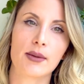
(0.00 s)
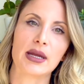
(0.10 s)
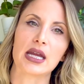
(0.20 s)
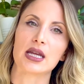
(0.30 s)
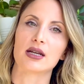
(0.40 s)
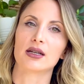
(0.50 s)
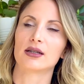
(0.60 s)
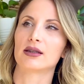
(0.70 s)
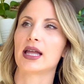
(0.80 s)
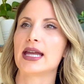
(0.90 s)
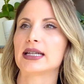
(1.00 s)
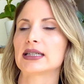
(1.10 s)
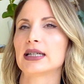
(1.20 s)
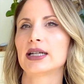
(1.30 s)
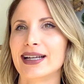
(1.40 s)
mean,
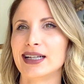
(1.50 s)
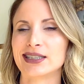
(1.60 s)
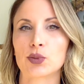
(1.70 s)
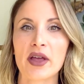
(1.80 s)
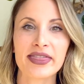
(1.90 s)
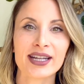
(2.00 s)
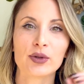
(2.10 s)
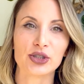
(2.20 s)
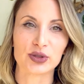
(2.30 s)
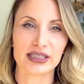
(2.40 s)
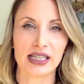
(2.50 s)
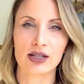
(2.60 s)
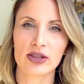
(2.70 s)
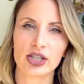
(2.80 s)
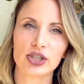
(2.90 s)
it's one thing when you see it
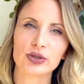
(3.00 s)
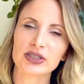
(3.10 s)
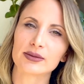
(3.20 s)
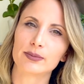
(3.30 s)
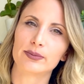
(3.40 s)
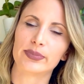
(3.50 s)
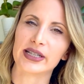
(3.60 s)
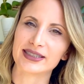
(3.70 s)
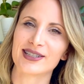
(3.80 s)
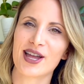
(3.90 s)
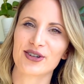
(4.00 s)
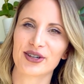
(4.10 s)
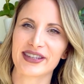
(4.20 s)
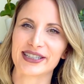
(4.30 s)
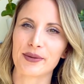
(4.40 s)
on the news, but it's another
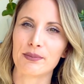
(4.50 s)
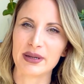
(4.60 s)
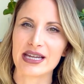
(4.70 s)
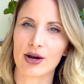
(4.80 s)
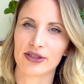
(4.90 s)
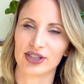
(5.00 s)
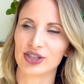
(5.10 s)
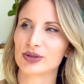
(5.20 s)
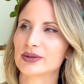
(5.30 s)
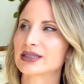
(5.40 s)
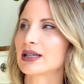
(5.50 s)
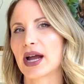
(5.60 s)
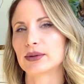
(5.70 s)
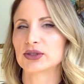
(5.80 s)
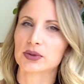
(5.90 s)
thing to be on the news.
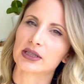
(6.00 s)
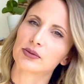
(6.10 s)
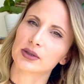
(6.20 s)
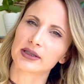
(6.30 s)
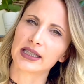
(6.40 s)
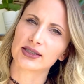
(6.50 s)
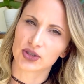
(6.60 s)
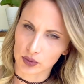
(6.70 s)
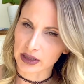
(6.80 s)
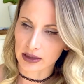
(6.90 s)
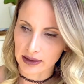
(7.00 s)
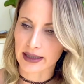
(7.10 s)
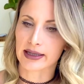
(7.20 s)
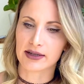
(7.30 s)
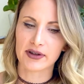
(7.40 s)
That was really, really surreal
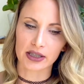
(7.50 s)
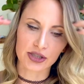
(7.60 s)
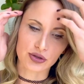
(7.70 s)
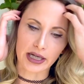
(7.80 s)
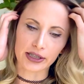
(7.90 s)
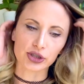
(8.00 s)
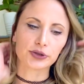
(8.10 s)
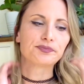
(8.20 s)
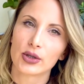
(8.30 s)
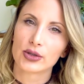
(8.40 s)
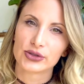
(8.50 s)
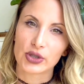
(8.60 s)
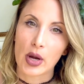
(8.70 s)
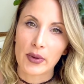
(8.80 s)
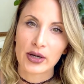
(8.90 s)
and very strange.
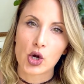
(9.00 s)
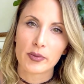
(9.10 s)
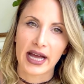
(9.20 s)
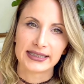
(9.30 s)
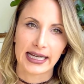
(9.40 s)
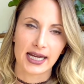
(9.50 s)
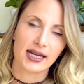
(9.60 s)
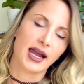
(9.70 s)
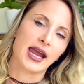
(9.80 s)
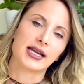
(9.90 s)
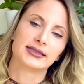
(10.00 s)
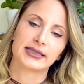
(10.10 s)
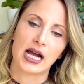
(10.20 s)
So I went home that day and